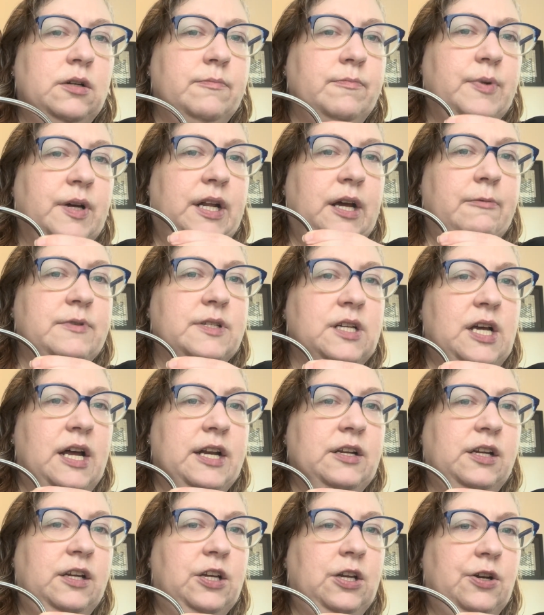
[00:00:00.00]
but I was kind
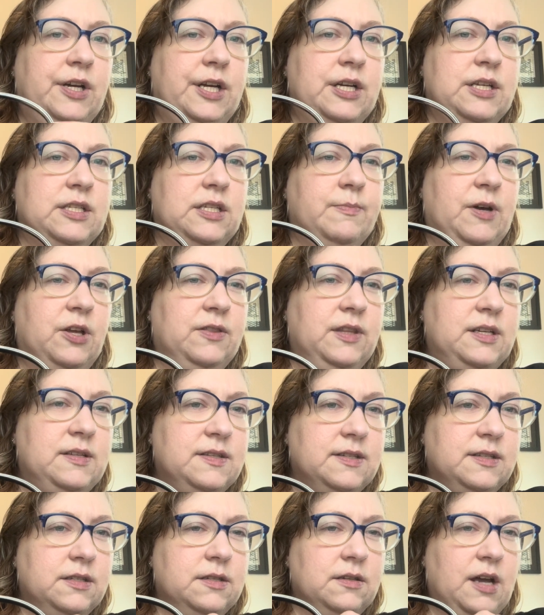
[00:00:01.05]
of curious about
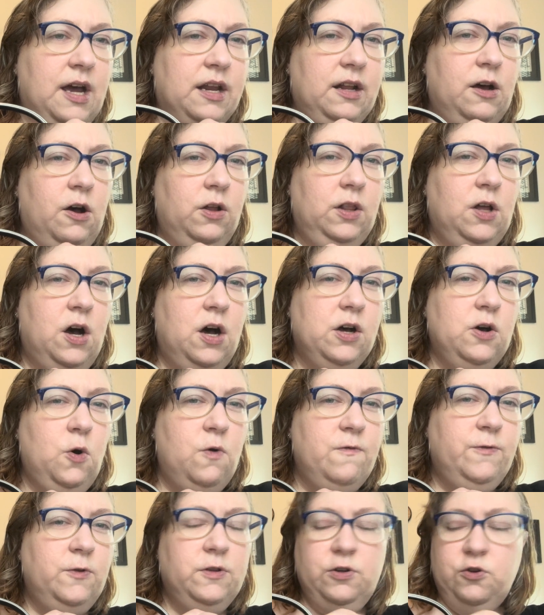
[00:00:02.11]
these kind of long
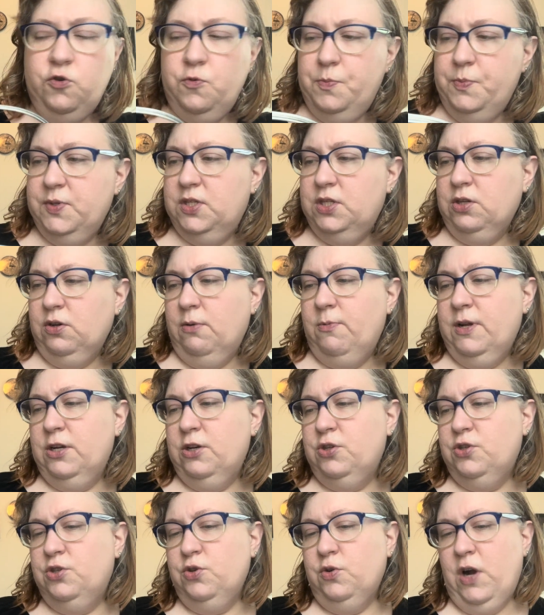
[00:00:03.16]
oval hoops, so I
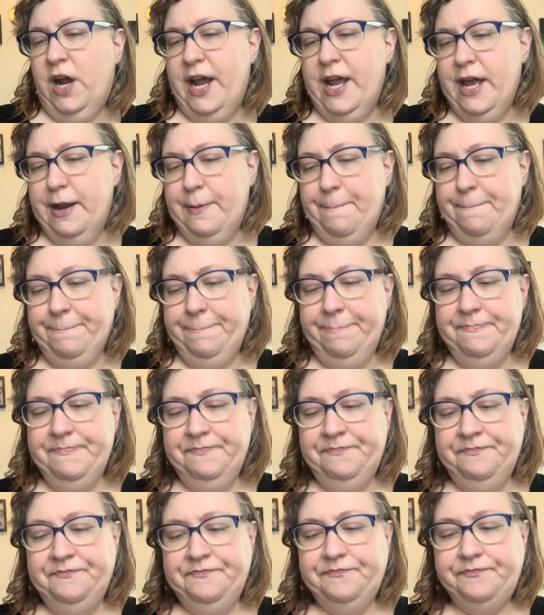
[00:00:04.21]
wanted to try it
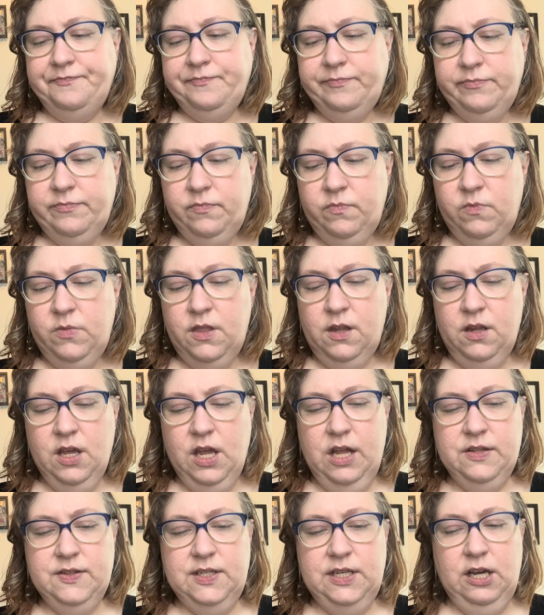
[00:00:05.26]

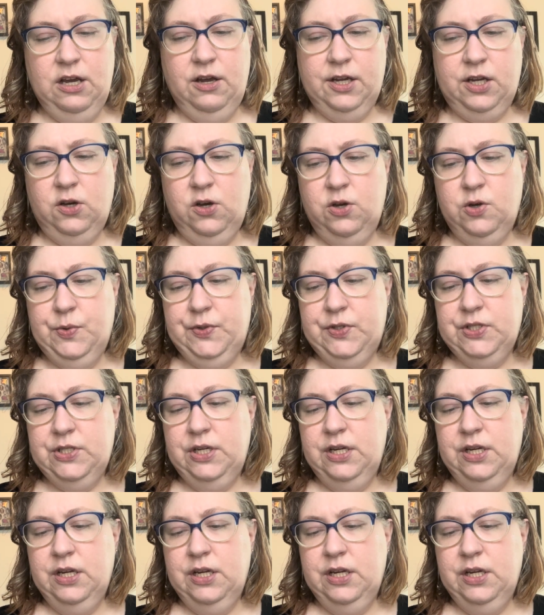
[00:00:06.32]
and see how it goes.